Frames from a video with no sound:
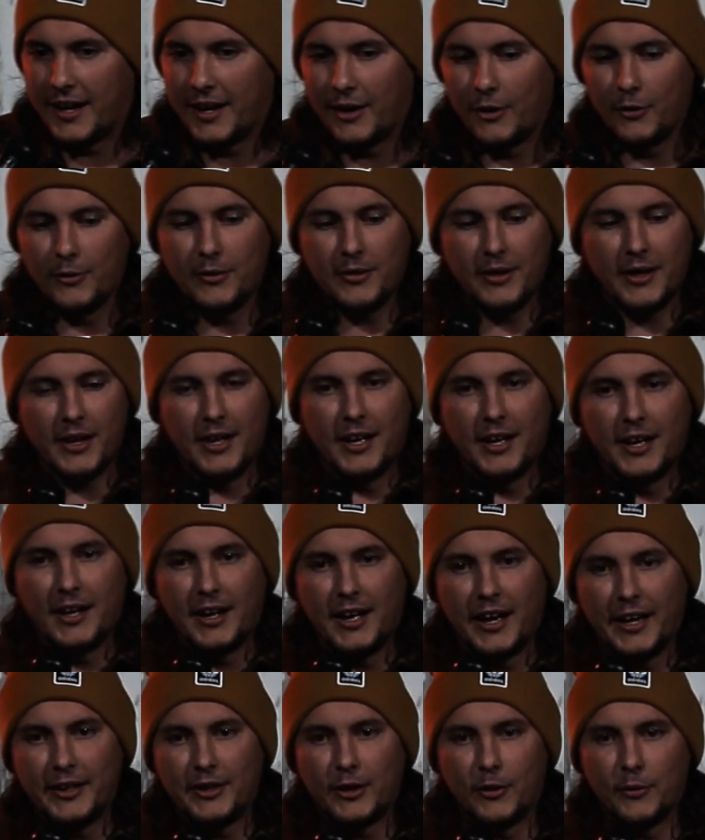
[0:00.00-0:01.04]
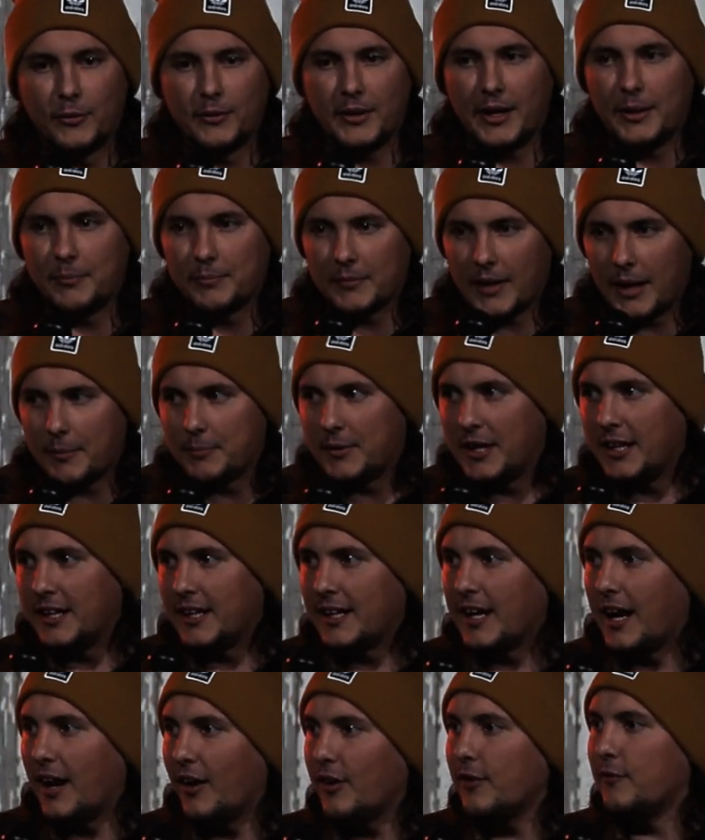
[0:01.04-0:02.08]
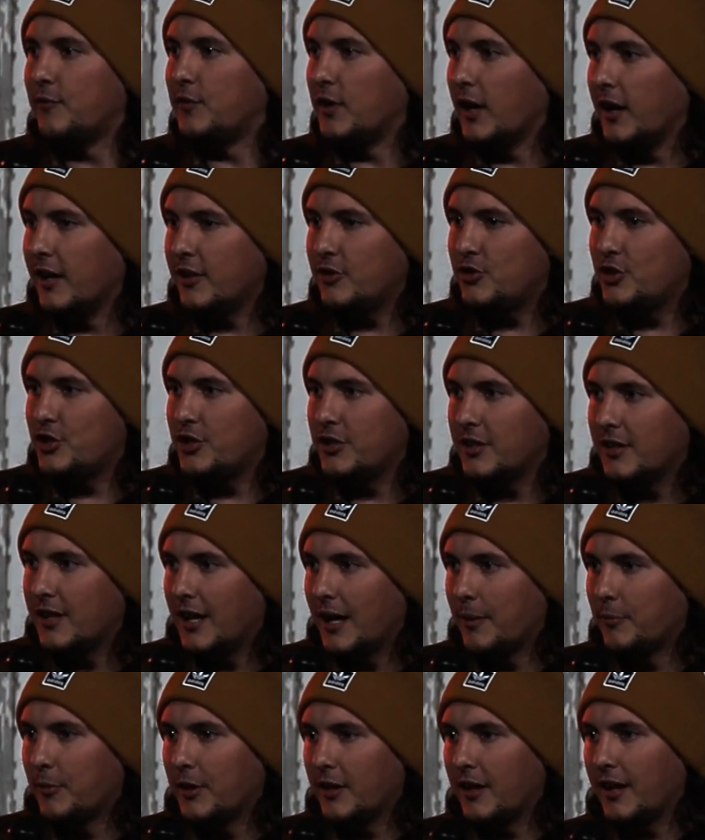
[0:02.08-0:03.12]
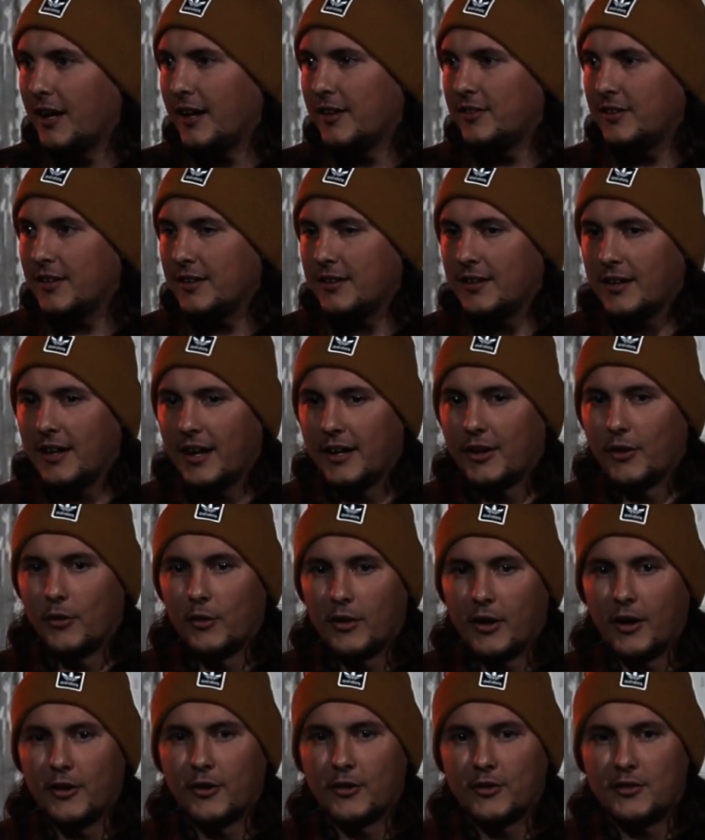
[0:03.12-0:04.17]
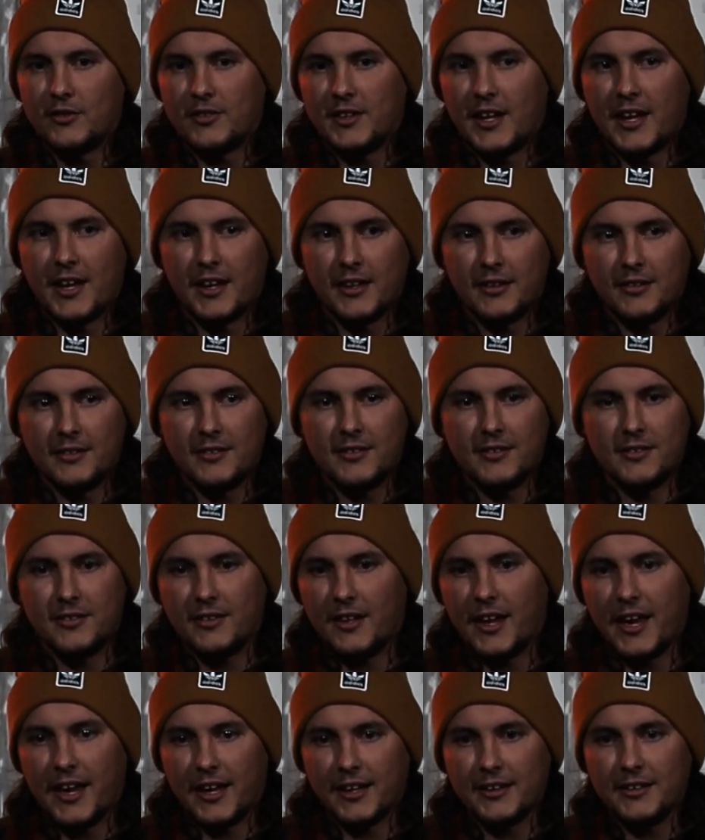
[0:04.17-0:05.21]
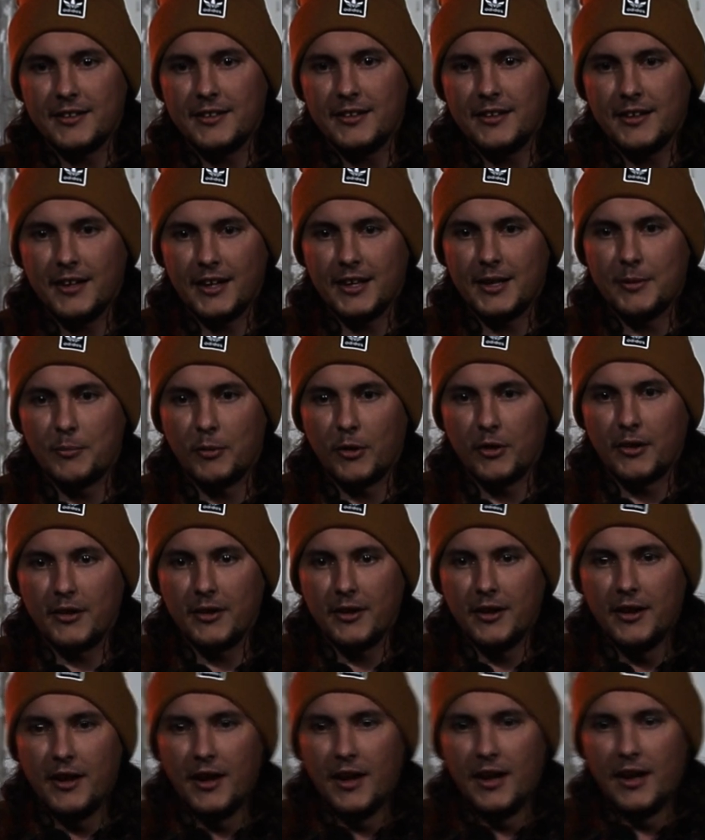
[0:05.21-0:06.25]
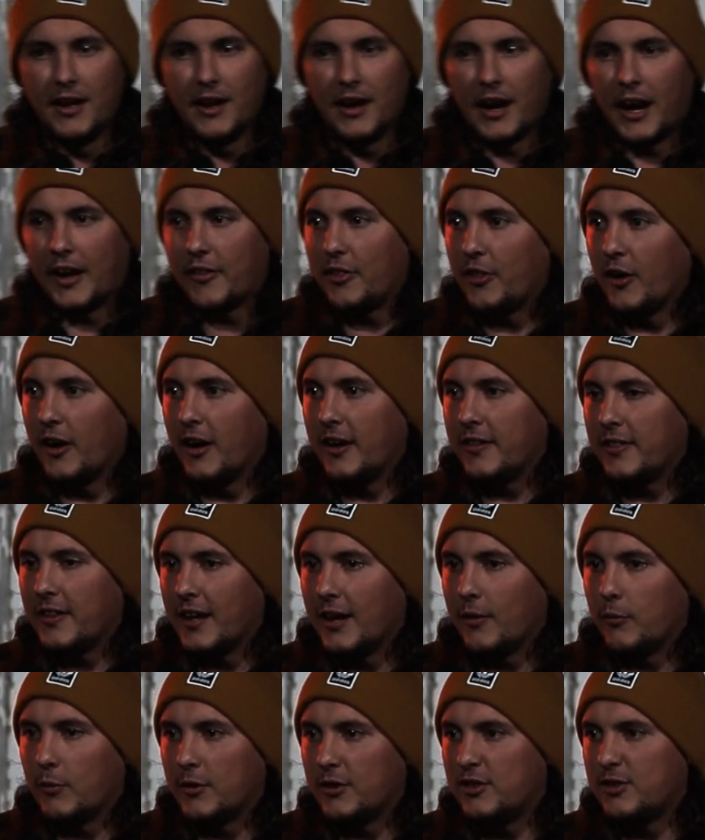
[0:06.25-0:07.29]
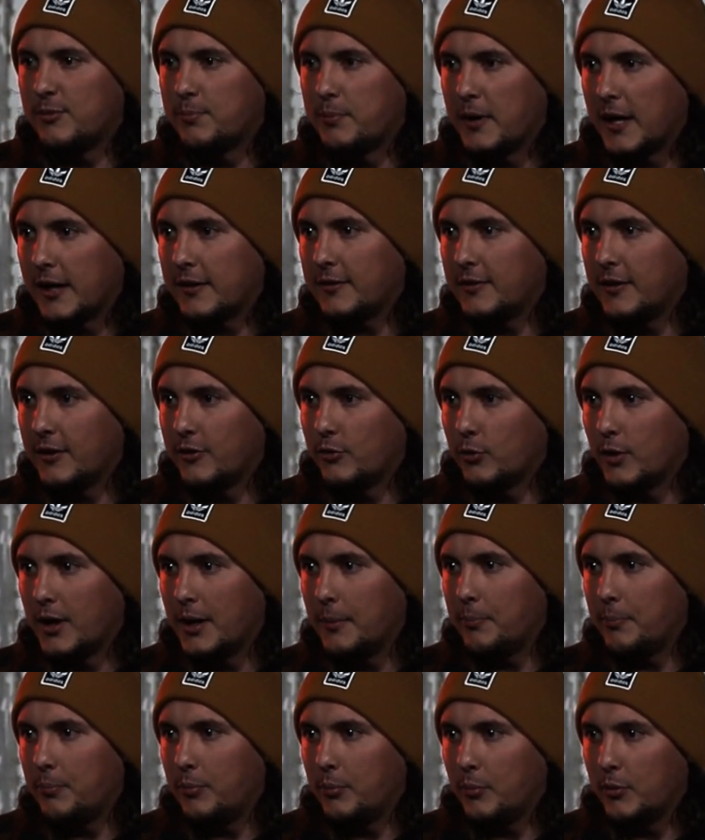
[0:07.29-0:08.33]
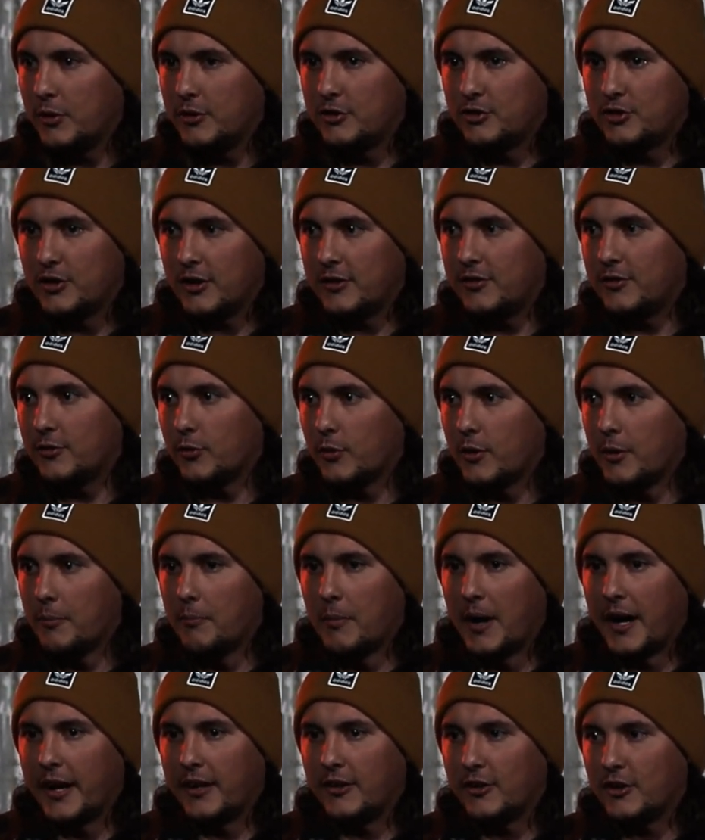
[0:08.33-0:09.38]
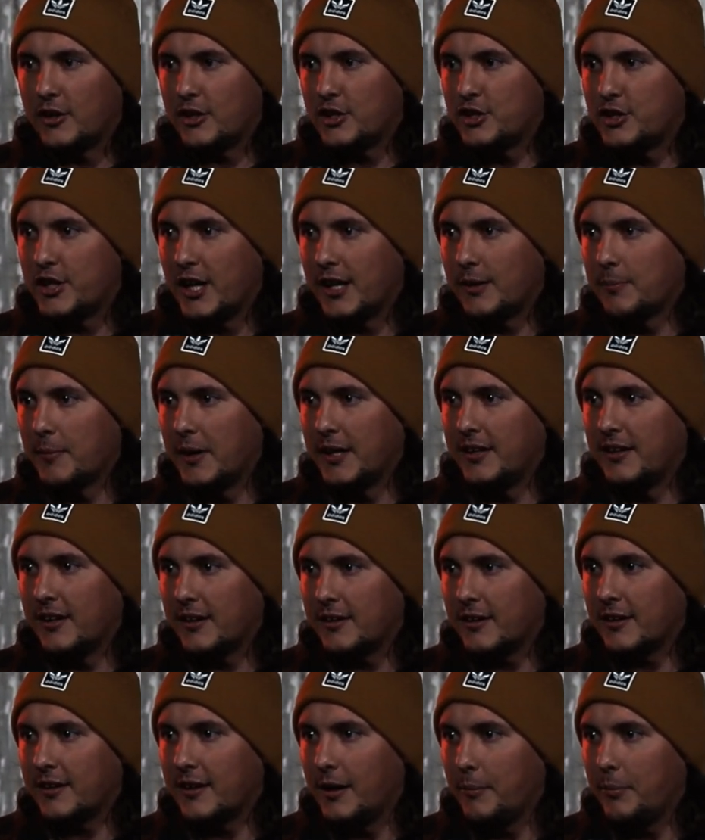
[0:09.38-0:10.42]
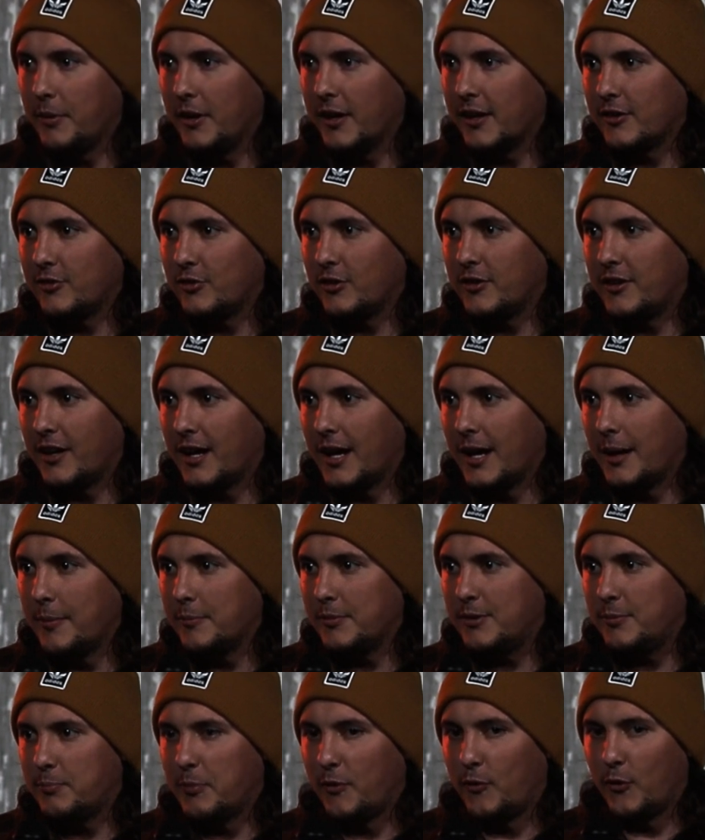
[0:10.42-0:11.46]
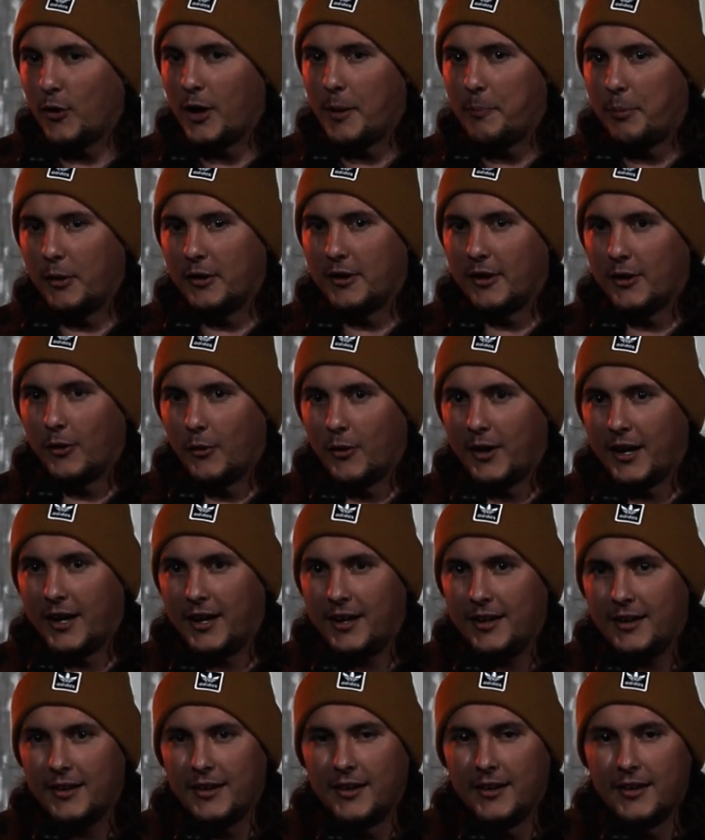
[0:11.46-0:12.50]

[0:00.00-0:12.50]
now. I'm getting out of touch. I'm realizing I don't understand slang anymore. I thought that respect the drip was just a reminder to shake my dick a couple extra times before I put it away,